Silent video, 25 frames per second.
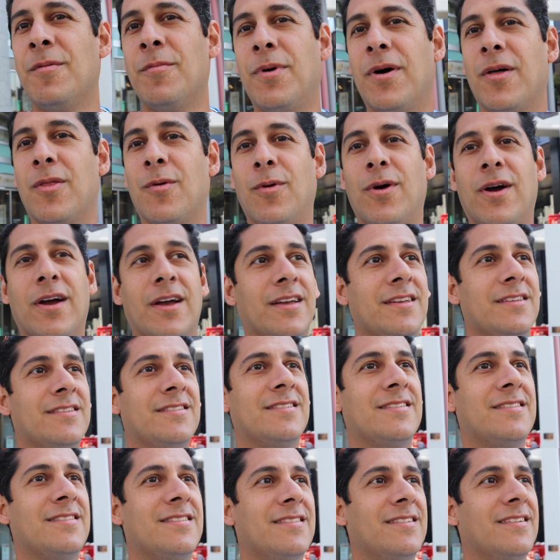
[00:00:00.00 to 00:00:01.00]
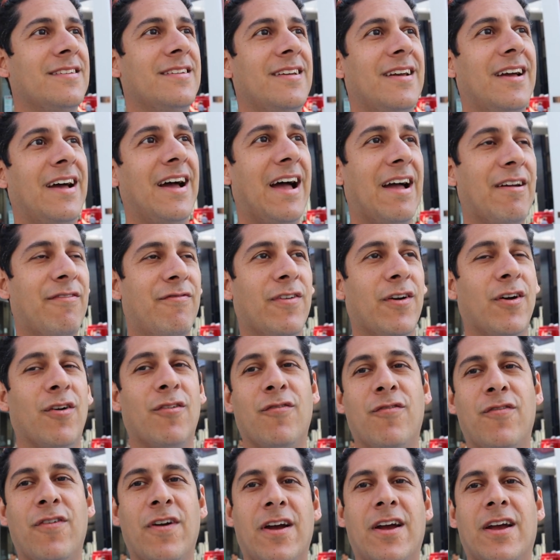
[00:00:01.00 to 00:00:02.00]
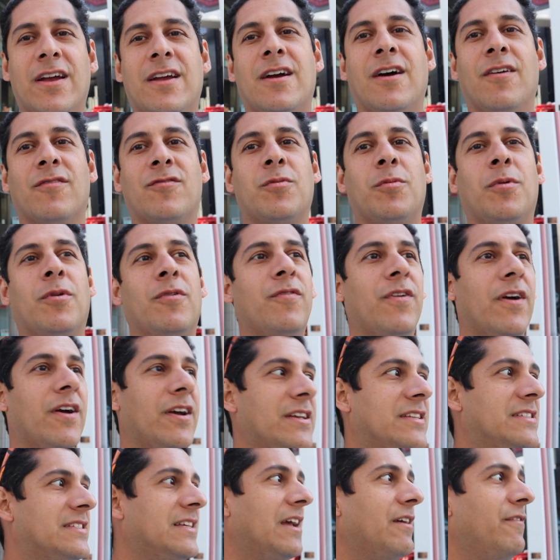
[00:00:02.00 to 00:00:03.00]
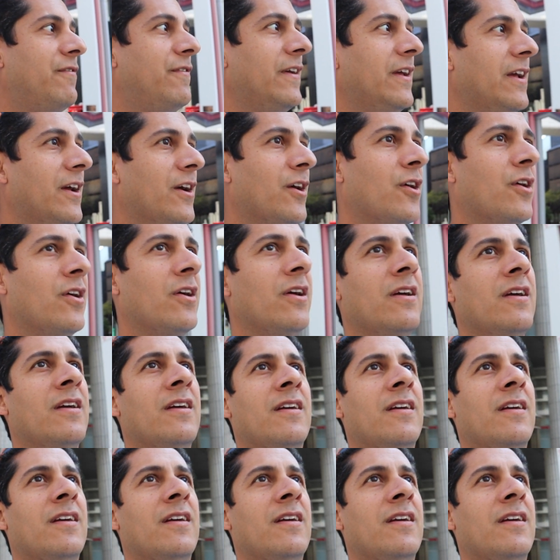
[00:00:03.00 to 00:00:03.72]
But otherwise, I feel very comfortable, very safe here.